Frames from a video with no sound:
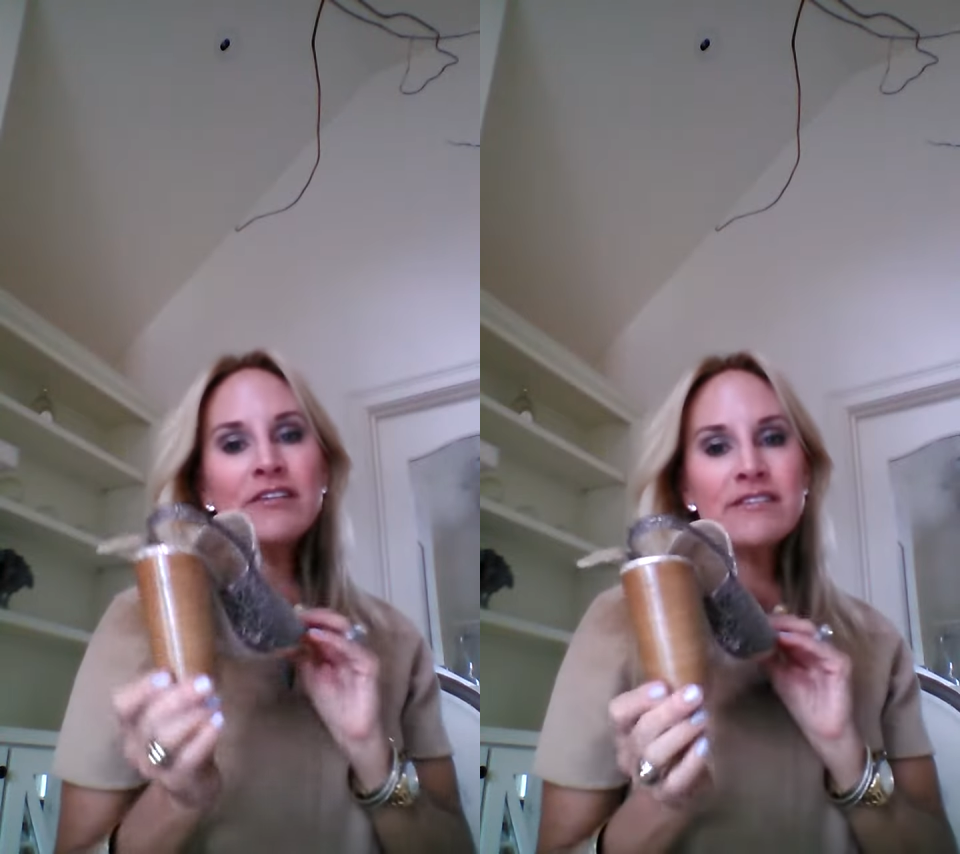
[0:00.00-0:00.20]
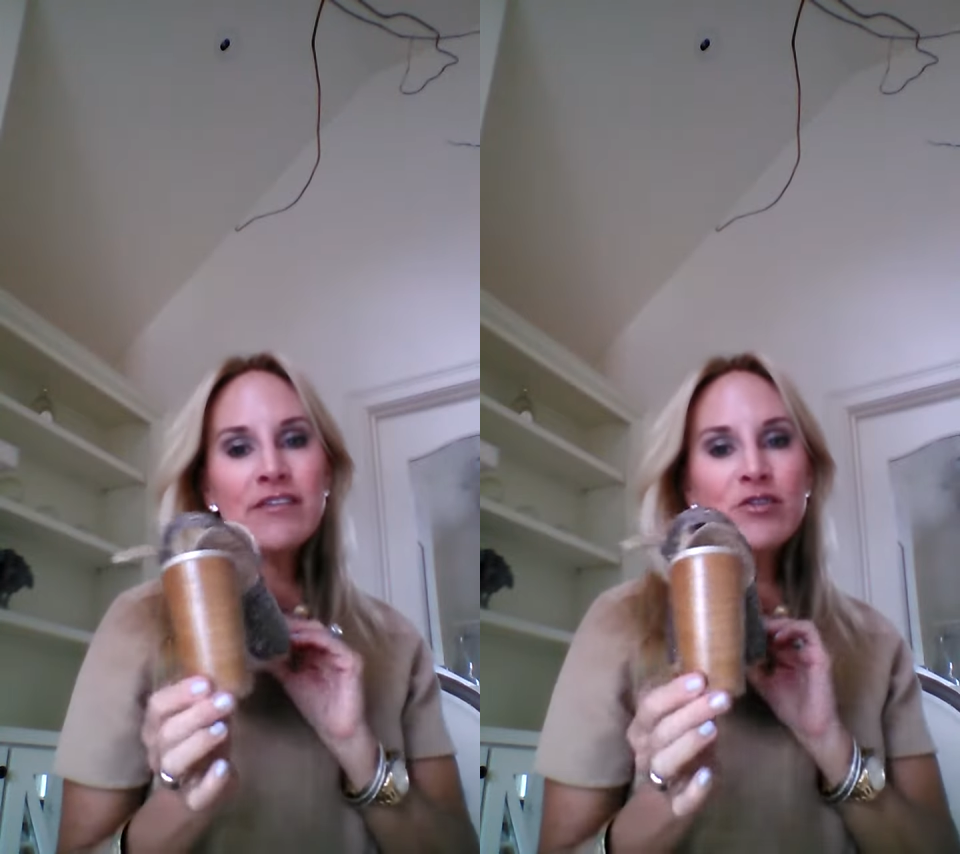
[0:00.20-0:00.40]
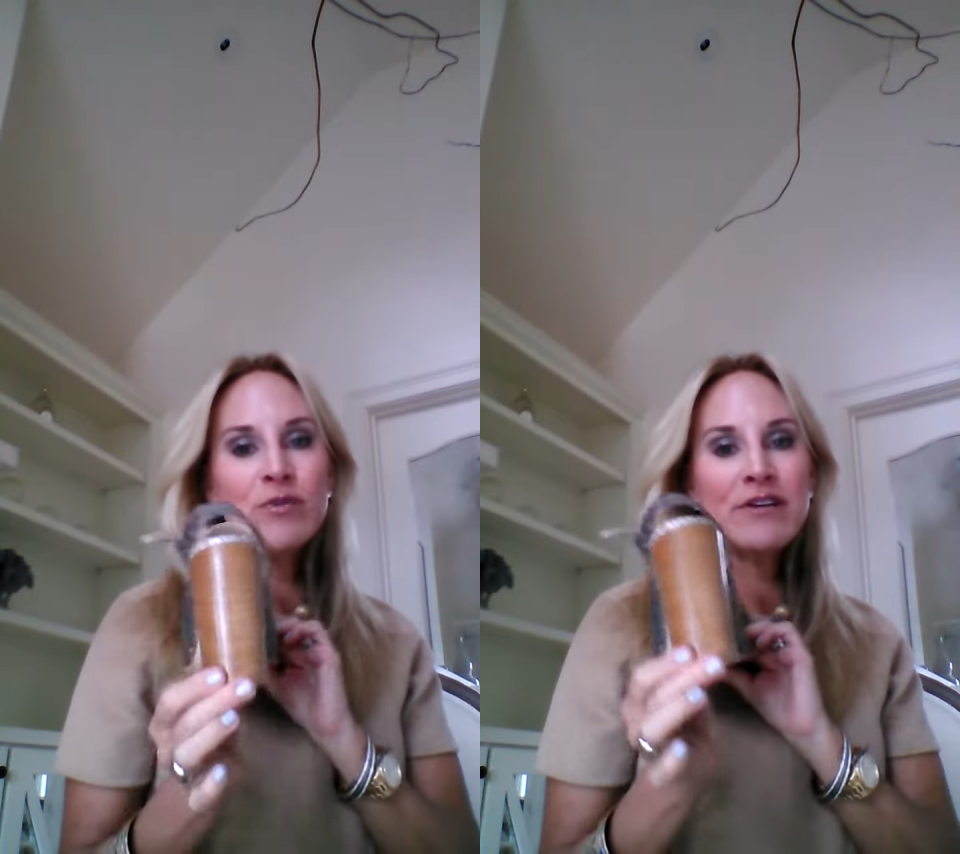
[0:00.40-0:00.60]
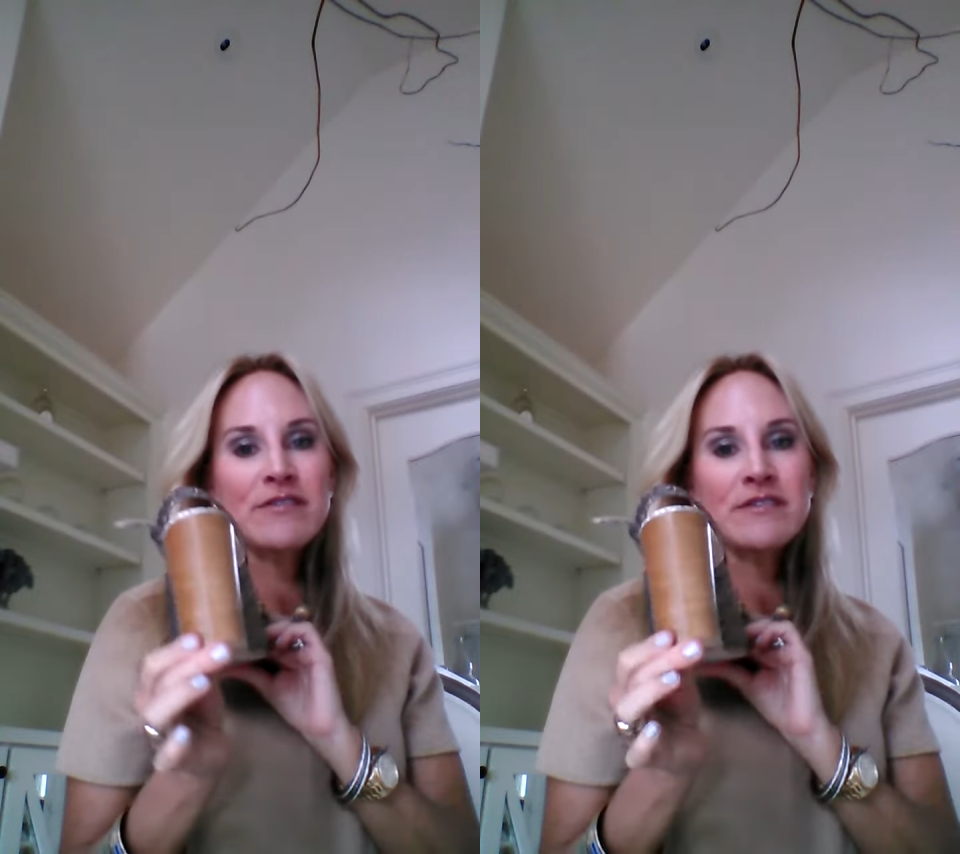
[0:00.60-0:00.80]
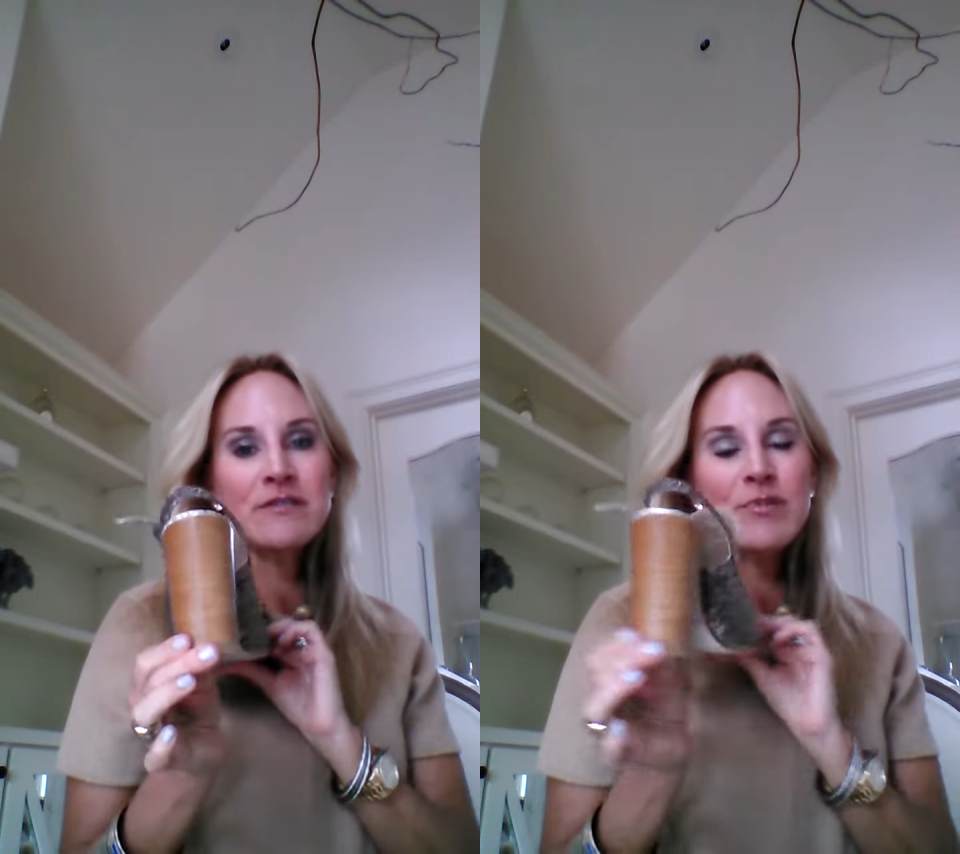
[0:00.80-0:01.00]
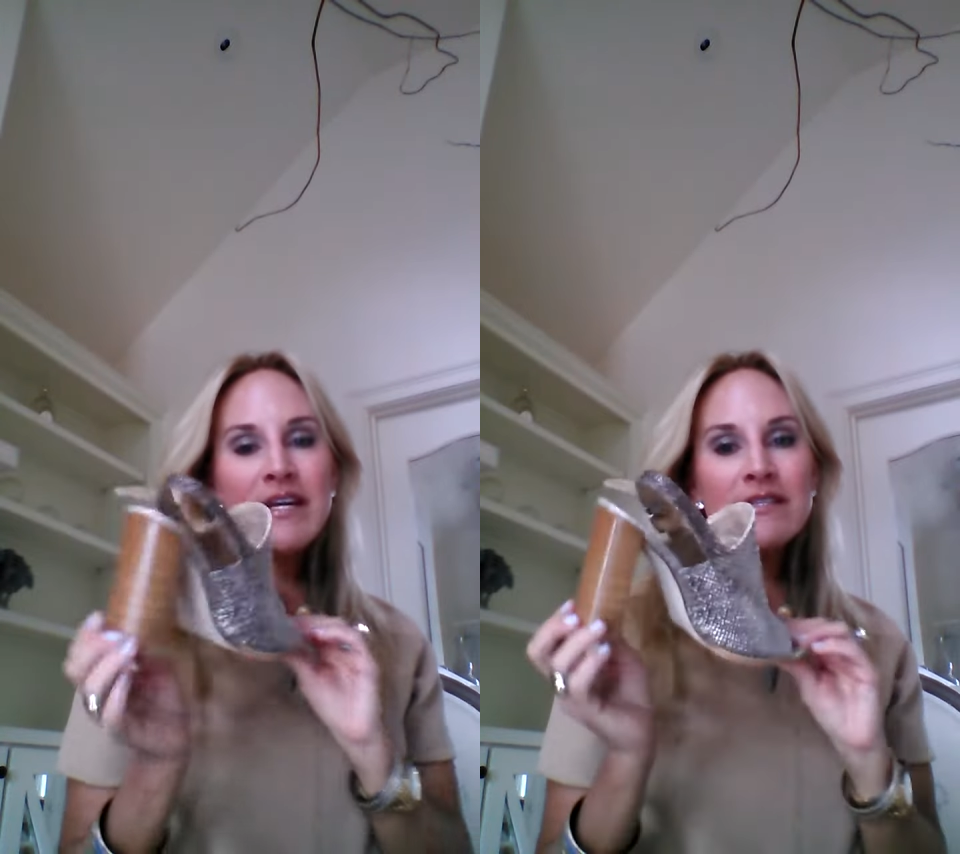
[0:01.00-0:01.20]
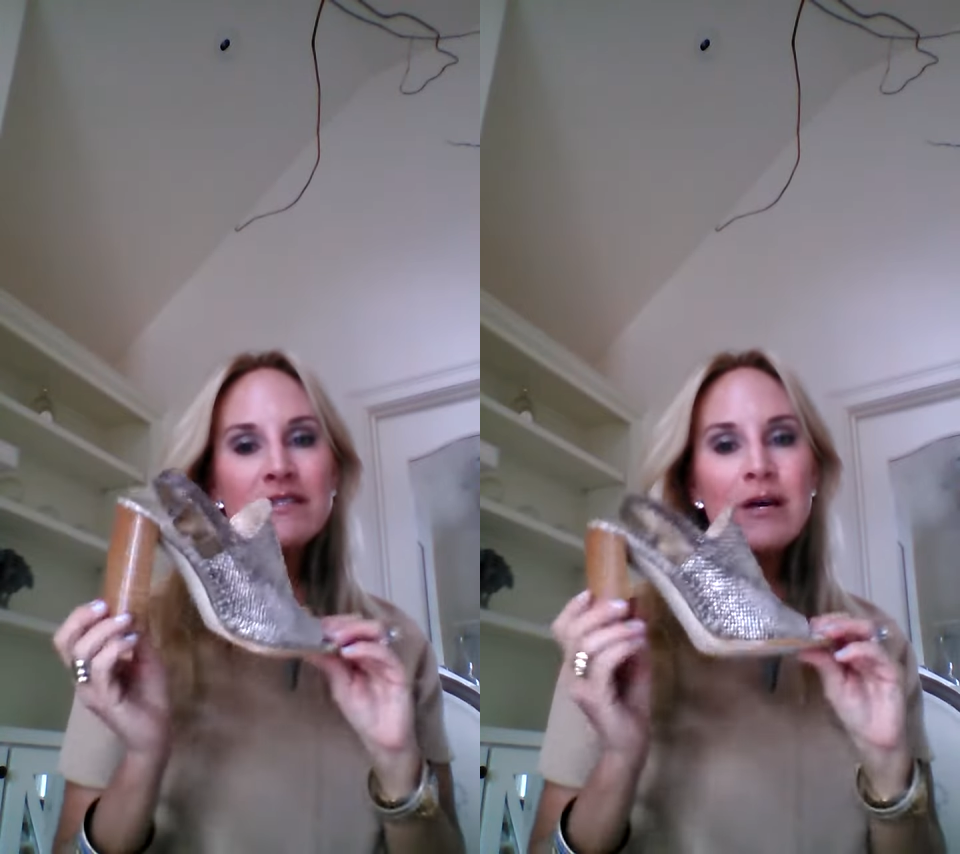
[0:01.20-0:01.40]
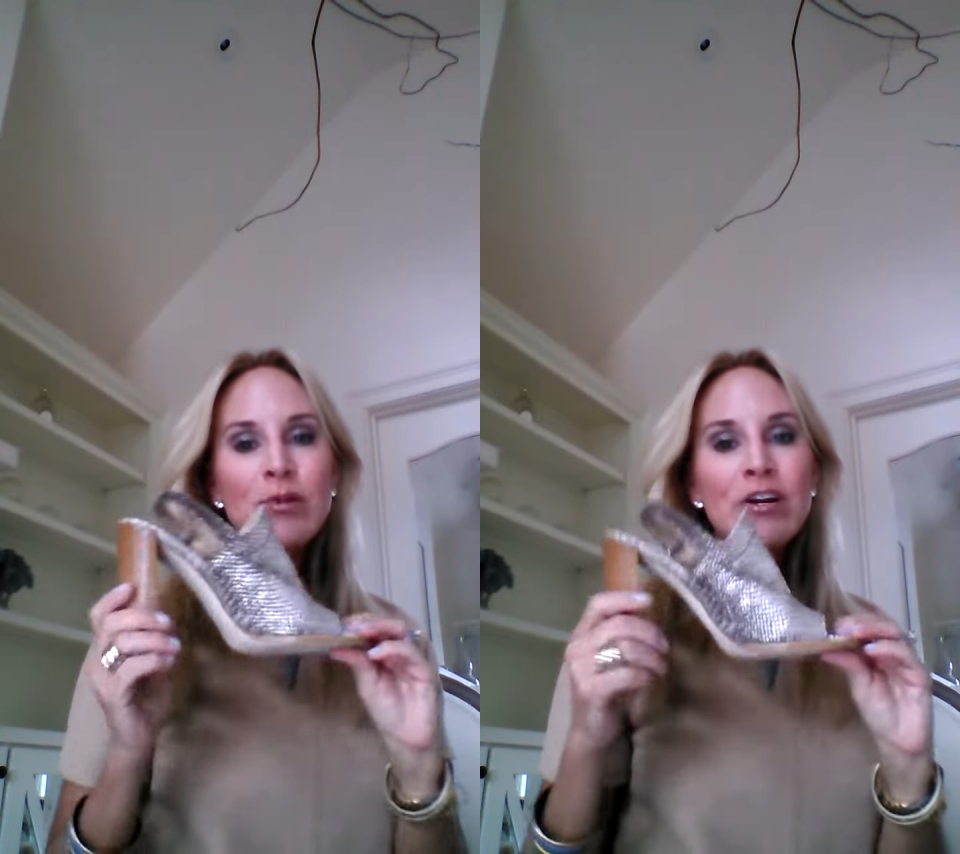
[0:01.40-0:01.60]
It's everywhere this spring and
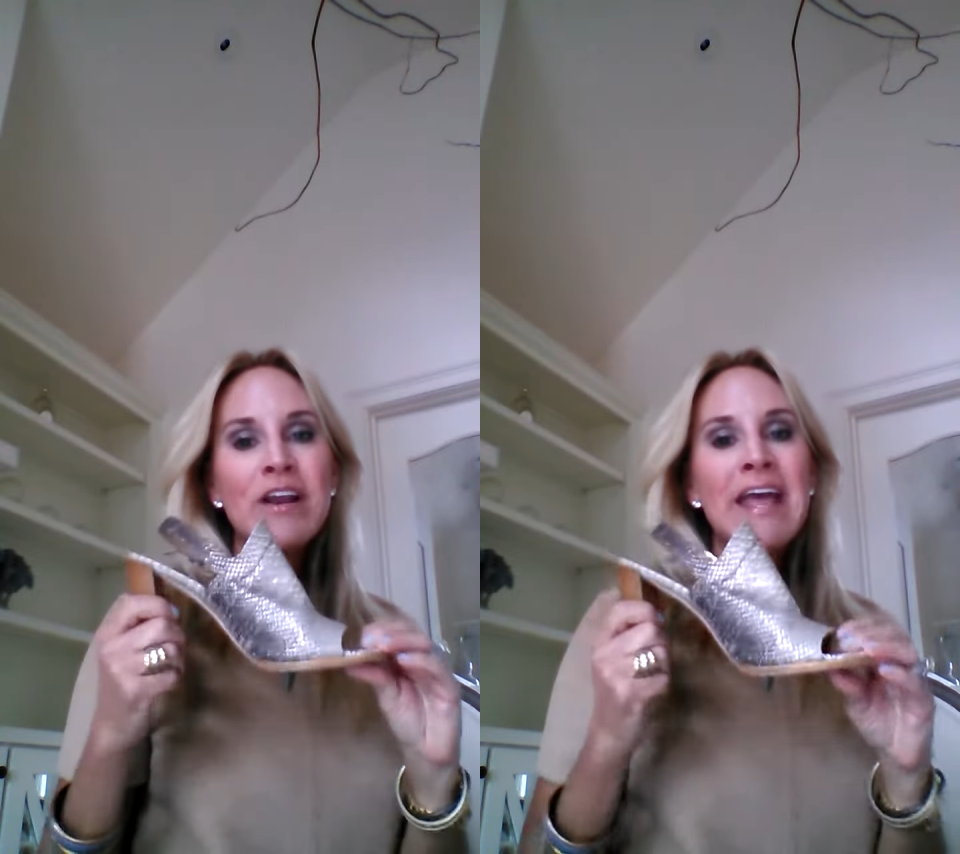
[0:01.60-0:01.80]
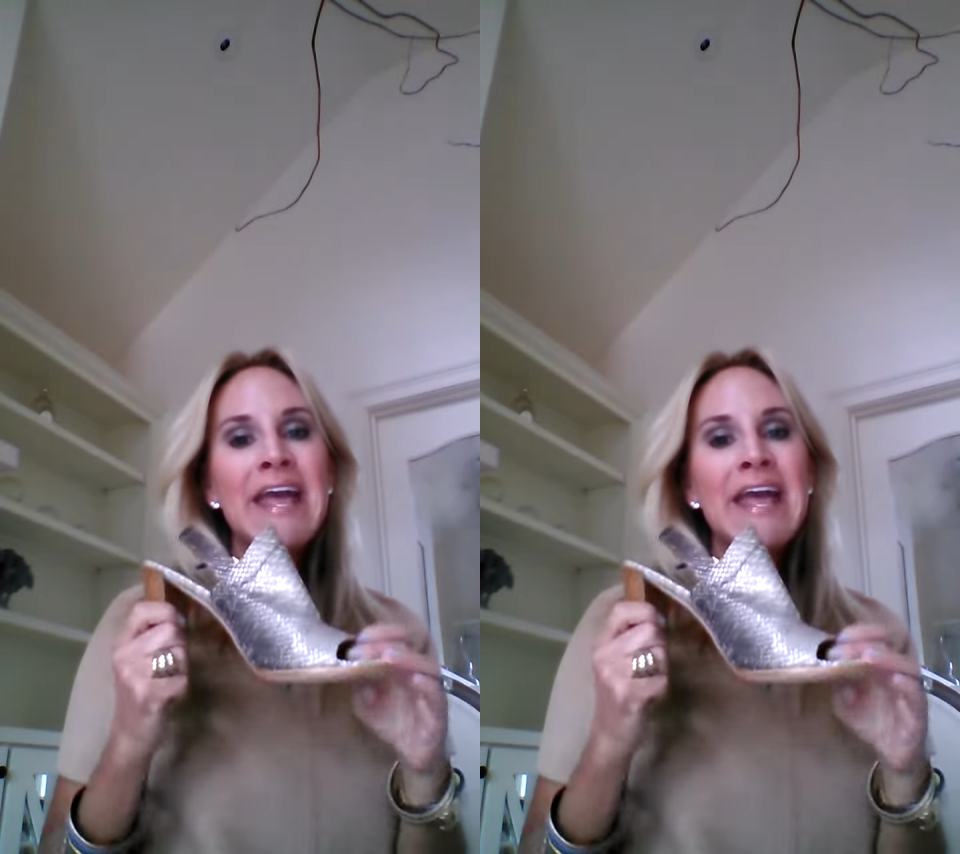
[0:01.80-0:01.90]
summer.